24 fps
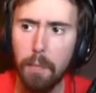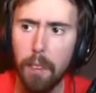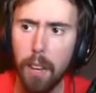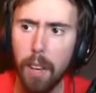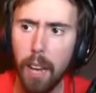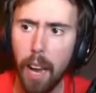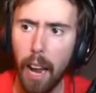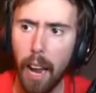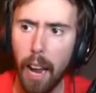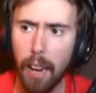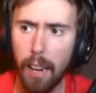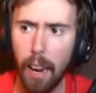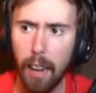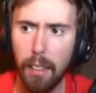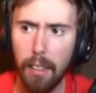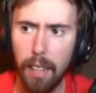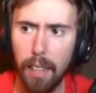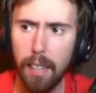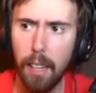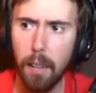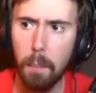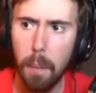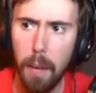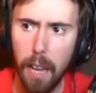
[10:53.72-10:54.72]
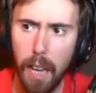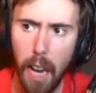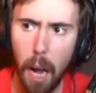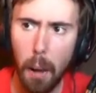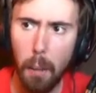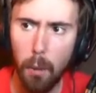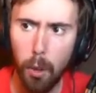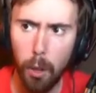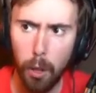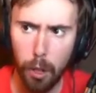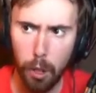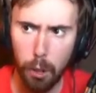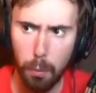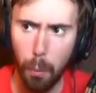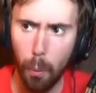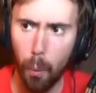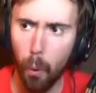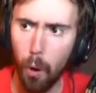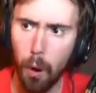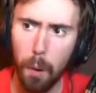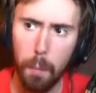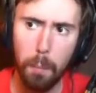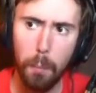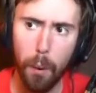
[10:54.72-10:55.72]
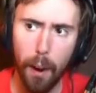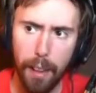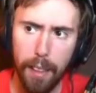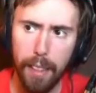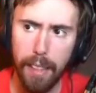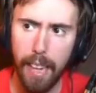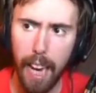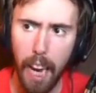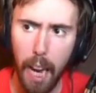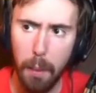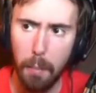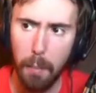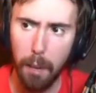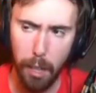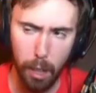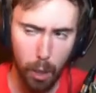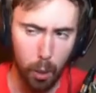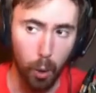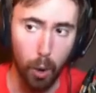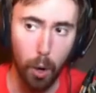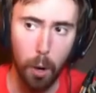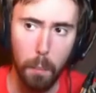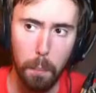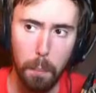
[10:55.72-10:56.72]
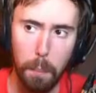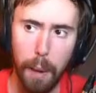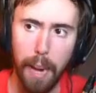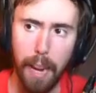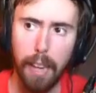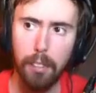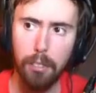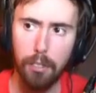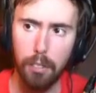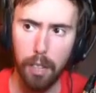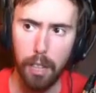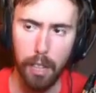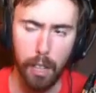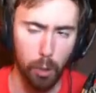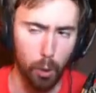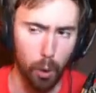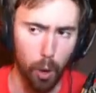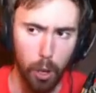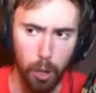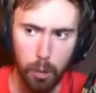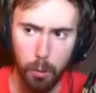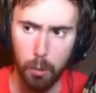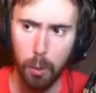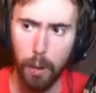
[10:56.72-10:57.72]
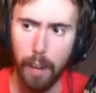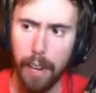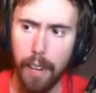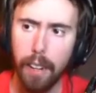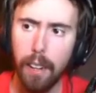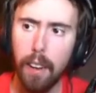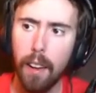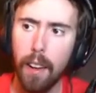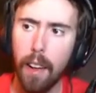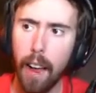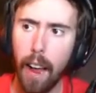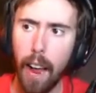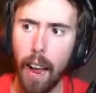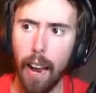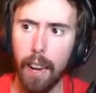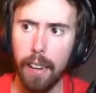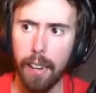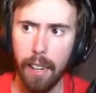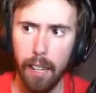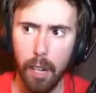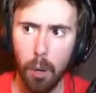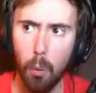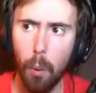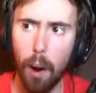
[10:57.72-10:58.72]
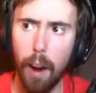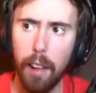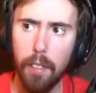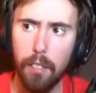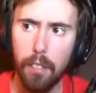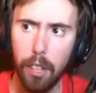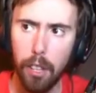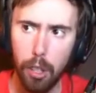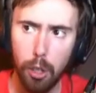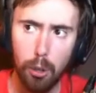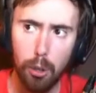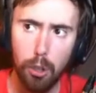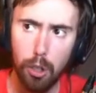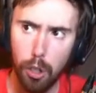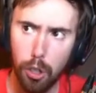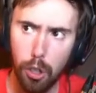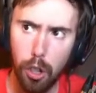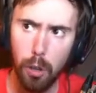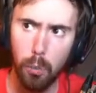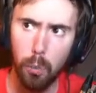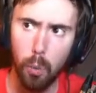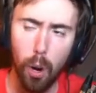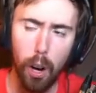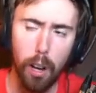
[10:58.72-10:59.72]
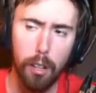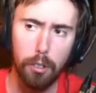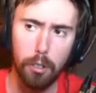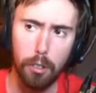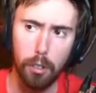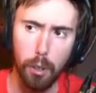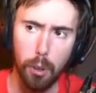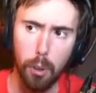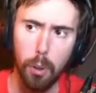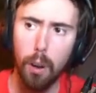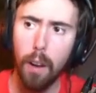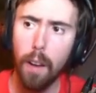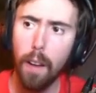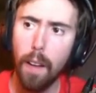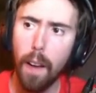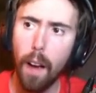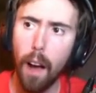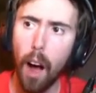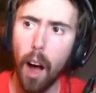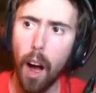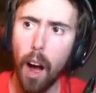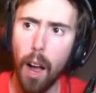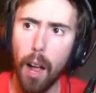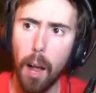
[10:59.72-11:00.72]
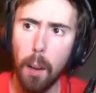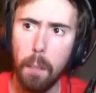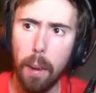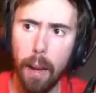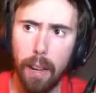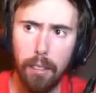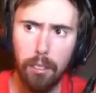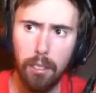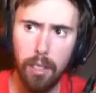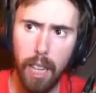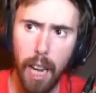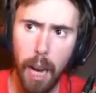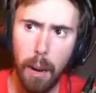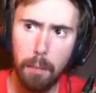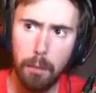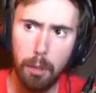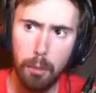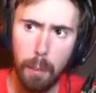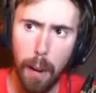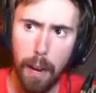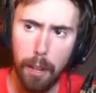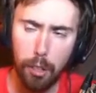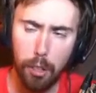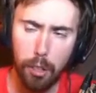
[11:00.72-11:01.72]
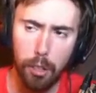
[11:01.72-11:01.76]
And I think that being able to explore and play the game at your own pace and at your own rate, and in the way that you should want to, it makes the game special.